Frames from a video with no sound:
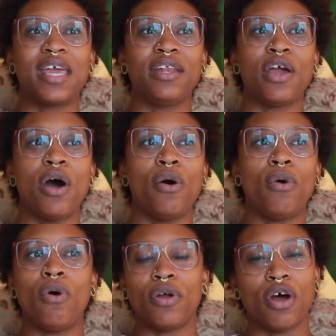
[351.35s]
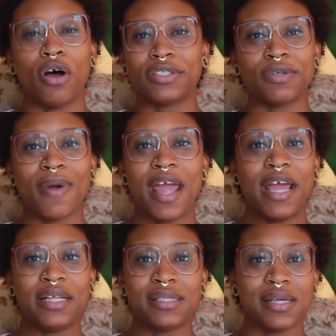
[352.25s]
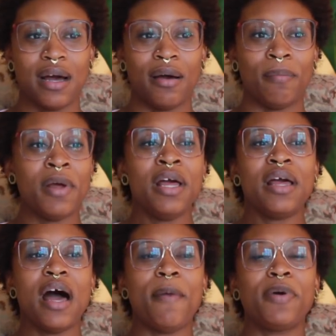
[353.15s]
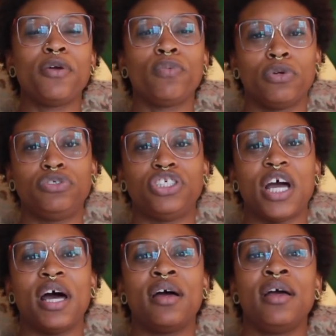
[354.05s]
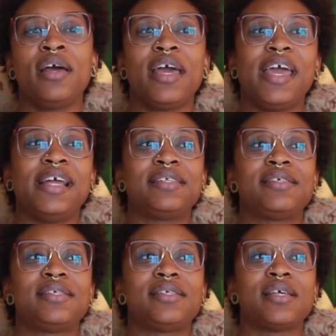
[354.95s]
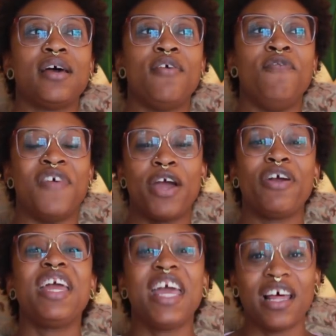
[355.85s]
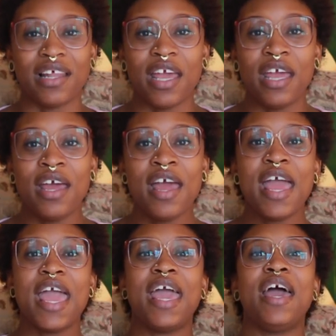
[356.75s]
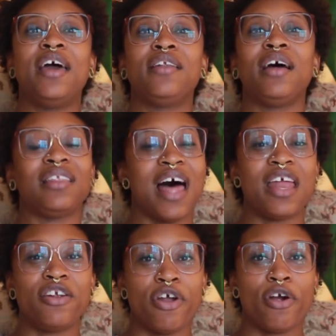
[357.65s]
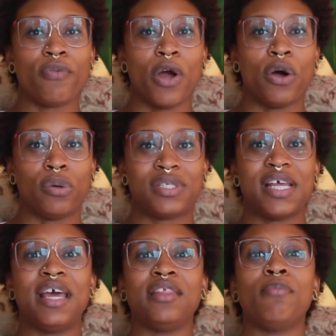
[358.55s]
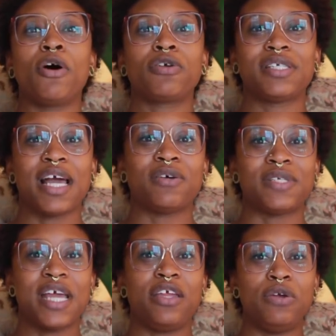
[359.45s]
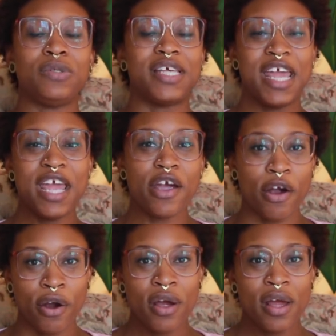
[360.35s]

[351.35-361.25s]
can go on all terrains. Up in Arusha, it's very hilly and a lot of dirt roads, and the motorcycles they use here